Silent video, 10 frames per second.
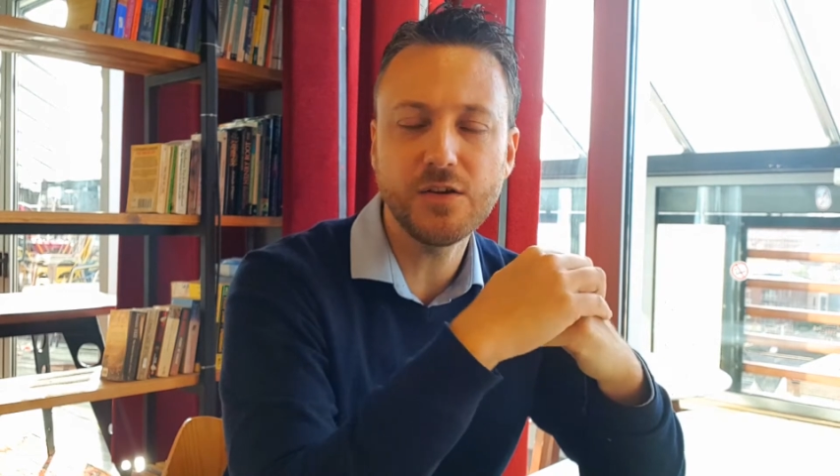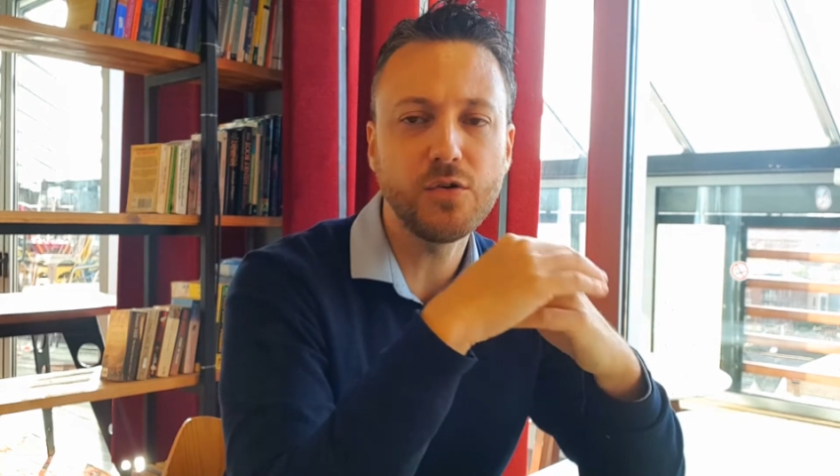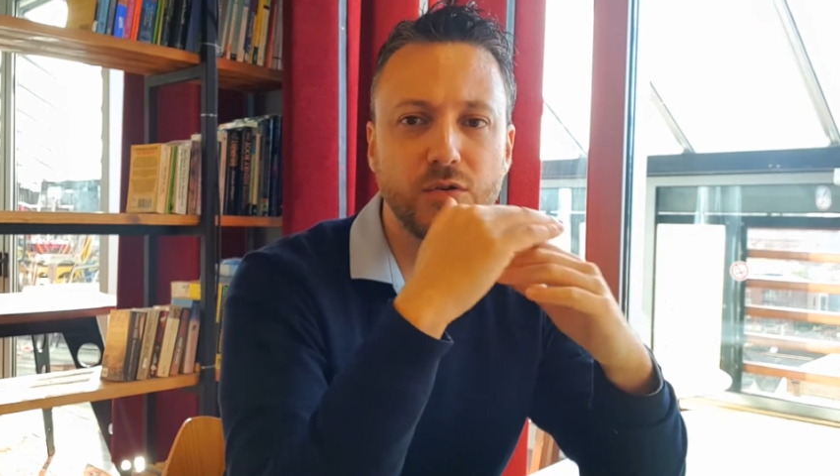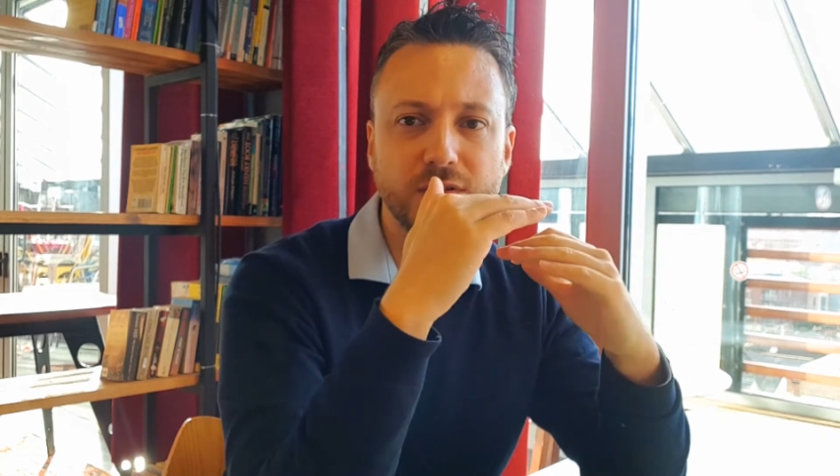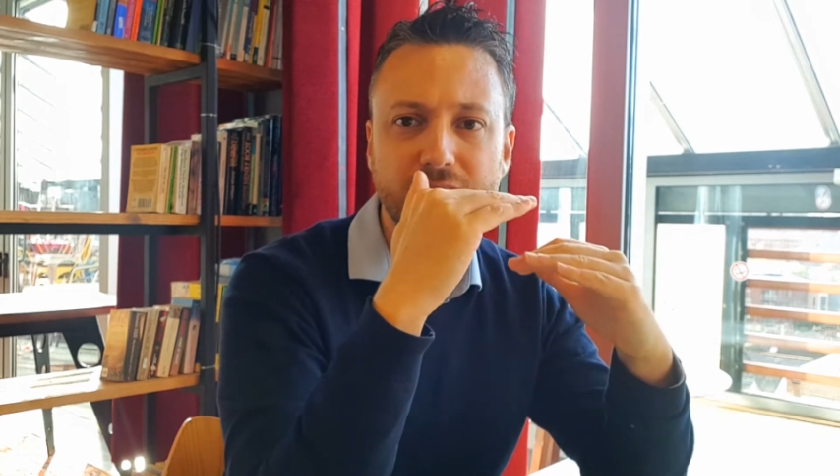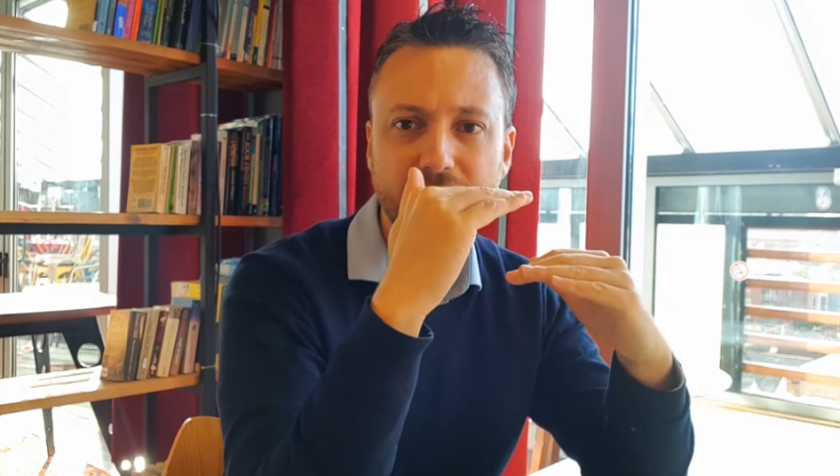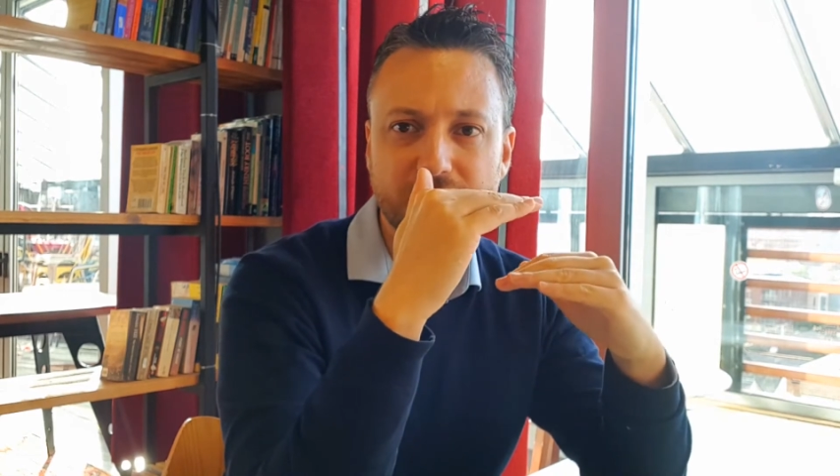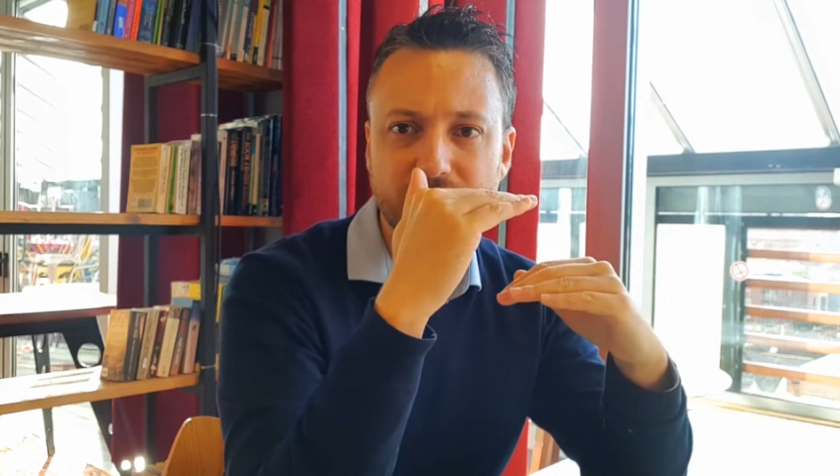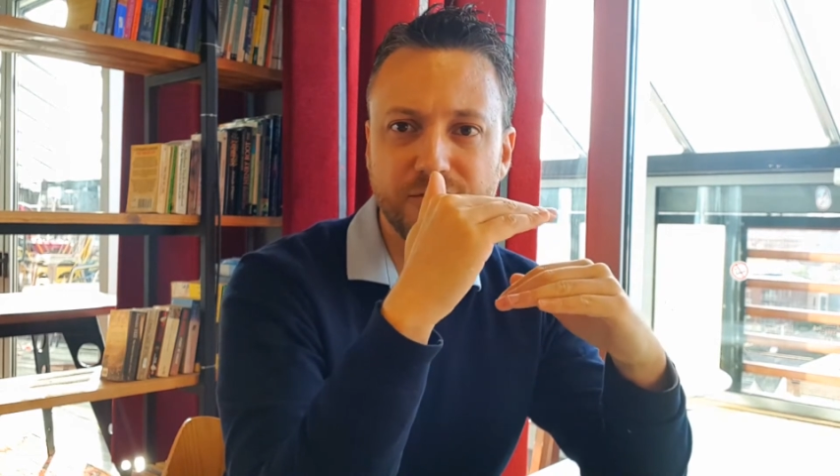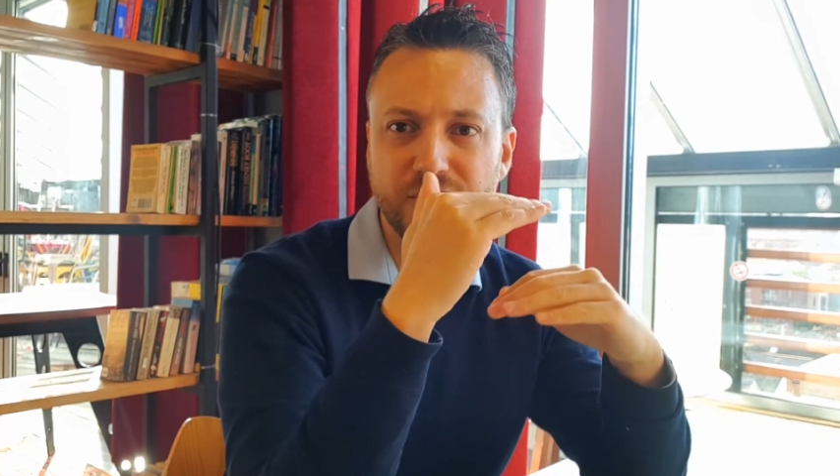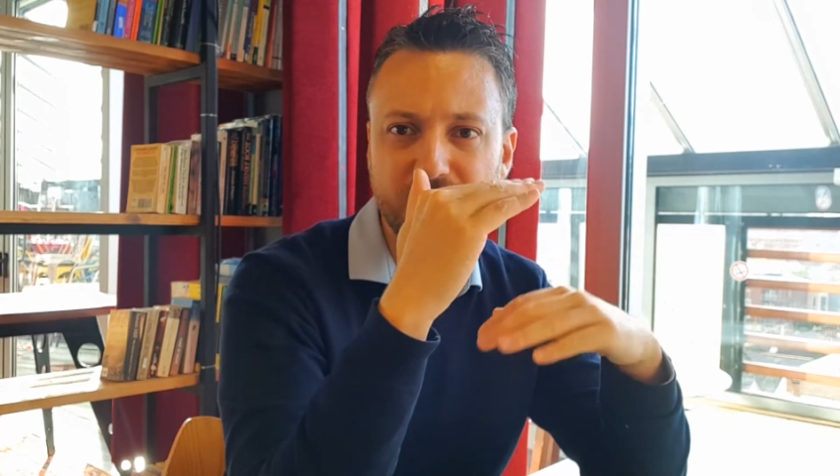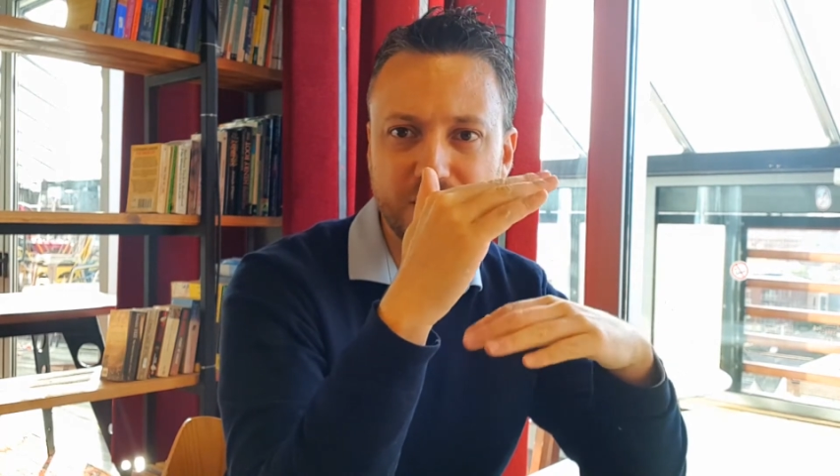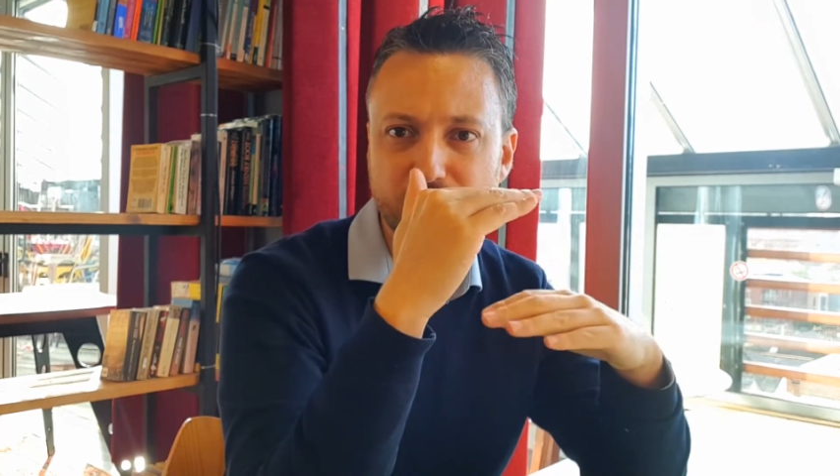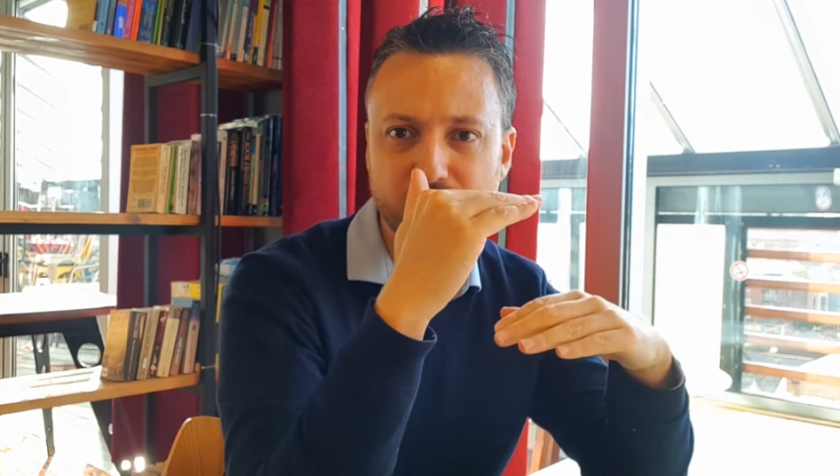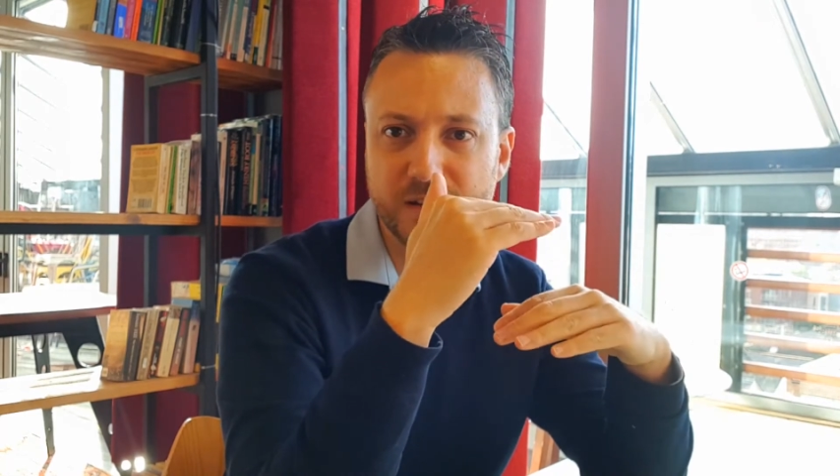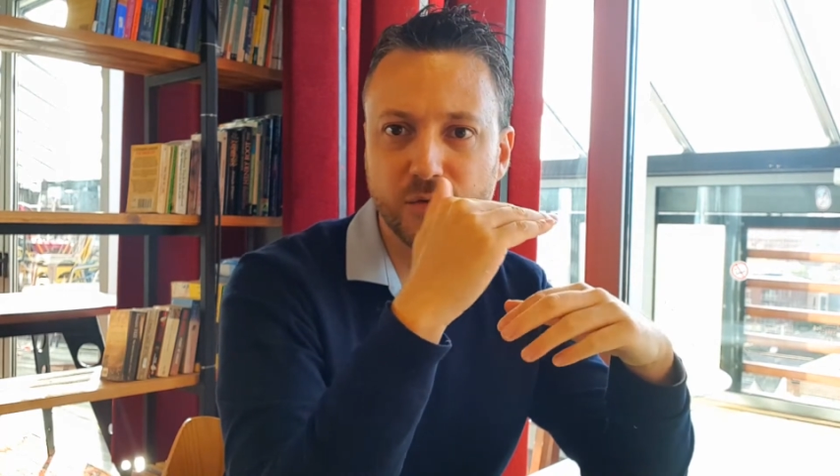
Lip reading: all the flavors